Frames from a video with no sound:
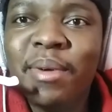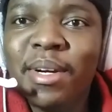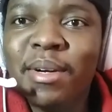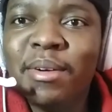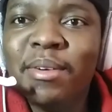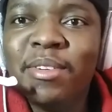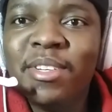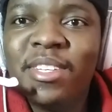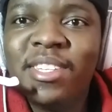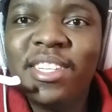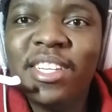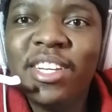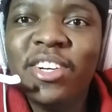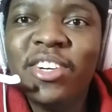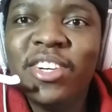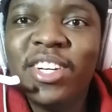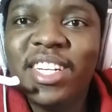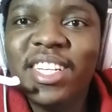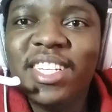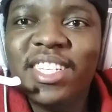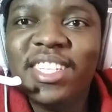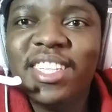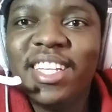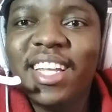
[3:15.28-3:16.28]
but a
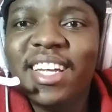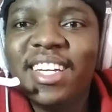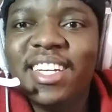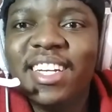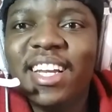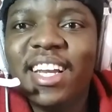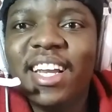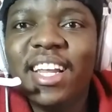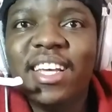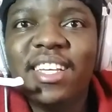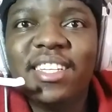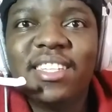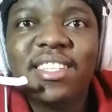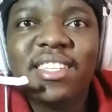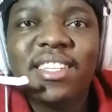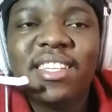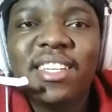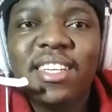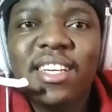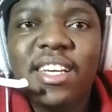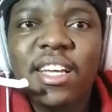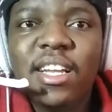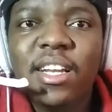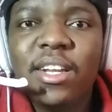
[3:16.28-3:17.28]
series nonetheless
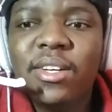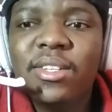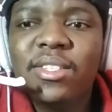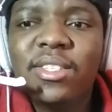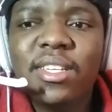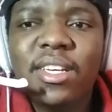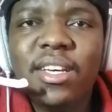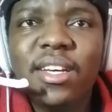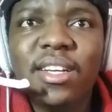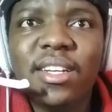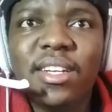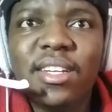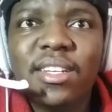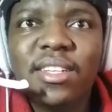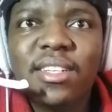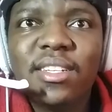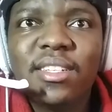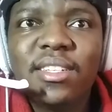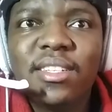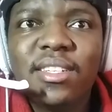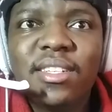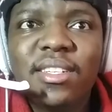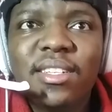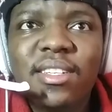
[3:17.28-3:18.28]
looks good.
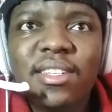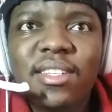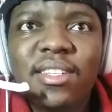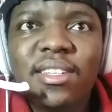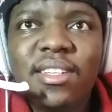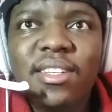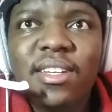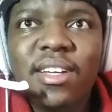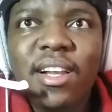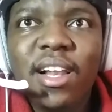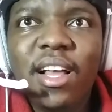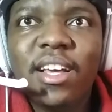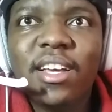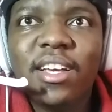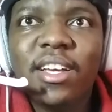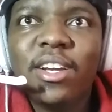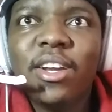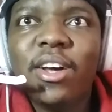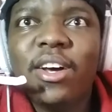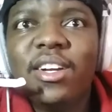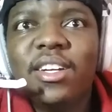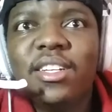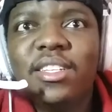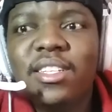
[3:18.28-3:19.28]
Like it
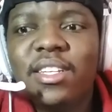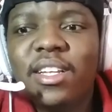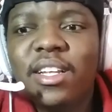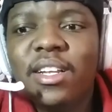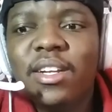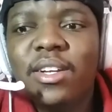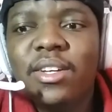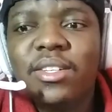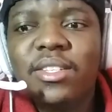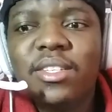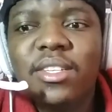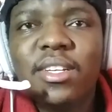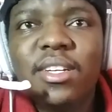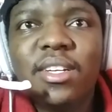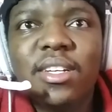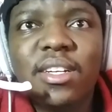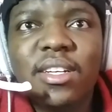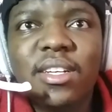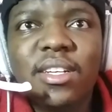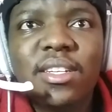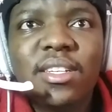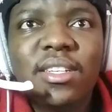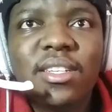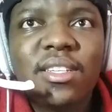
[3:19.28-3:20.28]
honestly looks good.